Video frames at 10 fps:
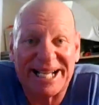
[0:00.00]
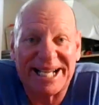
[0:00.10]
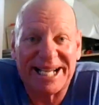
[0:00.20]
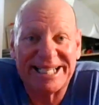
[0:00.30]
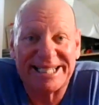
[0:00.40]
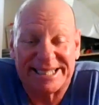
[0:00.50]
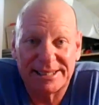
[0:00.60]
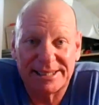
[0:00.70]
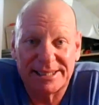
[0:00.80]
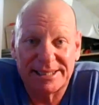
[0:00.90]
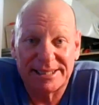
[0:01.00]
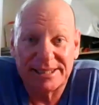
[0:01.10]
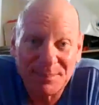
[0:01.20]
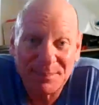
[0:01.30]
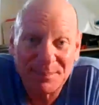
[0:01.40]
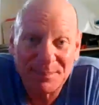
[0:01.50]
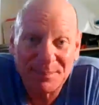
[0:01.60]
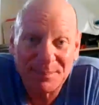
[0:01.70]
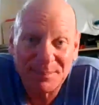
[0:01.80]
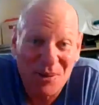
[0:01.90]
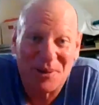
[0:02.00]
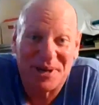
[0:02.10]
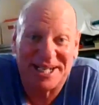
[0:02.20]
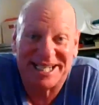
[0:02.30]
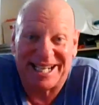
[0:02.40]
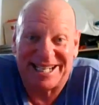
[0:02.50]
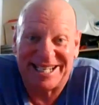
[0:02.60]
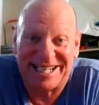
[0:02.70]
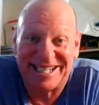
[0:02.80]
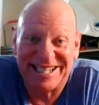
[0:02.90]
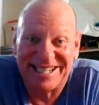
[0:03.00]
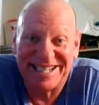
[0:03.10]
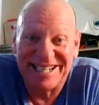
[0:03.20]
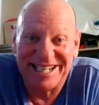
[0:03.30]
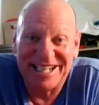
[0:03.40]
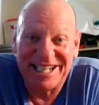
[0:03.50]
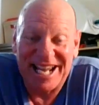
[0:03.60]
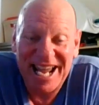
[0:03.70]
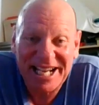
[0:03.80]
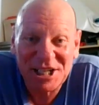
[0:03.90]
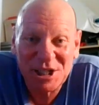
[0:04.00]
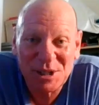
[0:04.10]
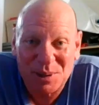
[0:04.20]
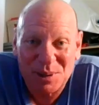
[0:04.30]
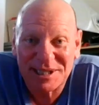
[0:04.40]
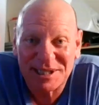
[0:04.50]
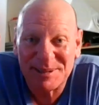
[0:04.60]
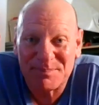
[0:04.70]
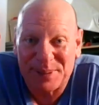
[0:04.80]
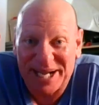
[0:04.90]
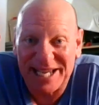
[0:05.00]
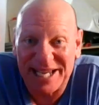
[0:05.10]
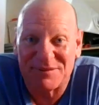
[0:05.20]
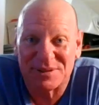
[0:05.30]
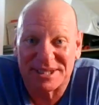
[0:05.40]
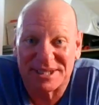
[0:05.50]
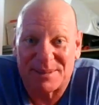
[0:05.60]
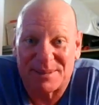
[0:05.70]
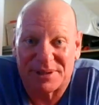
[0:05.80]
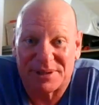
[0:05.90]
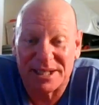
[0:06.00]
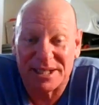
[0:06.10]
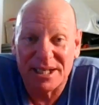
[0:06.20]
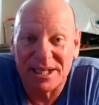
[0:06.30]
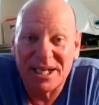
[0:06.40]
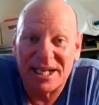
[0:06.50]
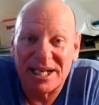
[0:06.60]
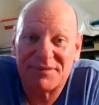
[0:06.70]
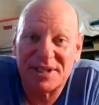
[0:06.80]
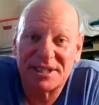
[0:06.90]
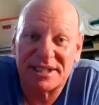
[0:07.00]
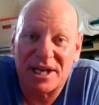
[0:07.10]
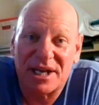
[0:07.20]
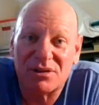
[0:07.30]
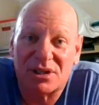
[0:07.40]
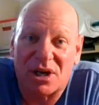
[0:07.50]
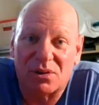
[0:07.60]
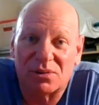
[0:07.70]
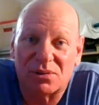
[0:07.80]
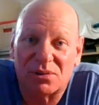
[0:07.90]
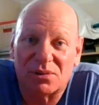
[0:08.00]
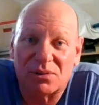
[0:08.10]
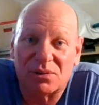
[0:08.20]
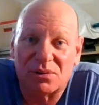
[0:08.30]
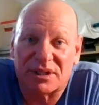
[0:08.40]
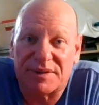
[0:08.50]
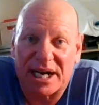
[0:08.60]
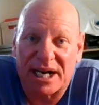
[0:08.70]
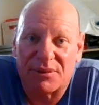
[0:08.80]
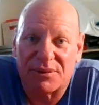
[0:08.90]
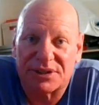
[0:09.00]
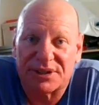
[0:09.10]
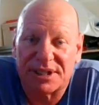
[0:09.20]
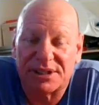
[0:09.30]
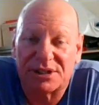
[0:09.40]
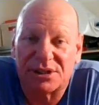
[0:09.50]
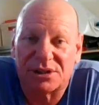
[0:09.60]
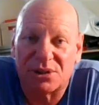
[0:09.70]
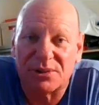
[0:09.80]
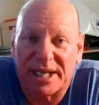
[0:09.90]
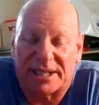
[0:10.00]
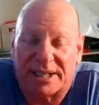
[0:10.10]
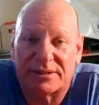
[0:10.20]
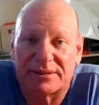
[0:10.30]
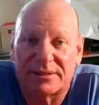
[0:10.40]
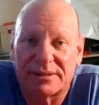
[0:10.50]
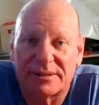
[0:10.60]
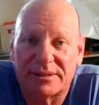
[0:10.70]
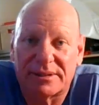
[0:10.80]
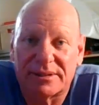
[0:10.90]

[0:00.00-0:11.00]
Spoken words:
not stop paying. You can't pay. No one can. How can you possibly pay for something if there's no gold or silver currency to do that?